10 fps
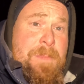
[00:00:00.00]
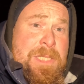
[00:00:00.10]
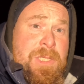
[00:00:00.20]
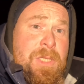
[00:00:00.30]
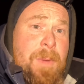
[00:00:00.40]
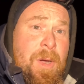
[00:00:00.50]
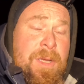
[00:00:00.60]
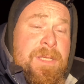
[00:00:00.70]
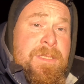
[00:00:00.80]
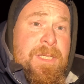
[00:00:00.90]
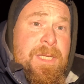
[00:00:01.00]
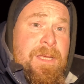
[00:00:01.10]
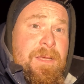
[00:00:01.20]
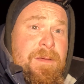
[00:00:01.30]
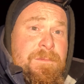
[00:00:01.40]
best on the market
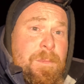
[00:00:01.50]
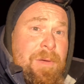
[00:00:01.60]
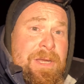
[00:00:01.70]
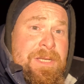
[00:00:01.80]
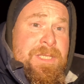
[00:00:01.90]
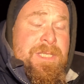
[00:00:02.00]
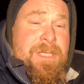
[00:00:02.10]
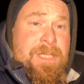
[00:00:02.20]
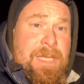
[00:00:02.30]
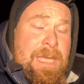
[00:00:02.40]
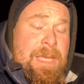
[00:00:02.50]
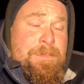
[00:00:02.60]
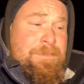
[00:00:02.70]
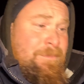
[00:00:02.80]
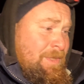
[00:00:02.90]
for brightness.
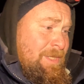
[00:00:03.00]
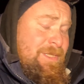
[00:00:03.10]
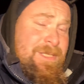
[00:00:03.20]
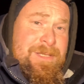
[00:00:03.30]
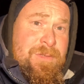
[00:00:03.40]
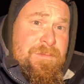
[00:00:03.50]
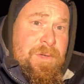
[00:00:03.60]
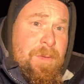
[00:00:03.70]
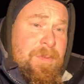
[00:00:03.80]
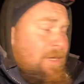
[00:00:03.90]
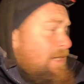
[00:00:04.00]
It's phenomenal.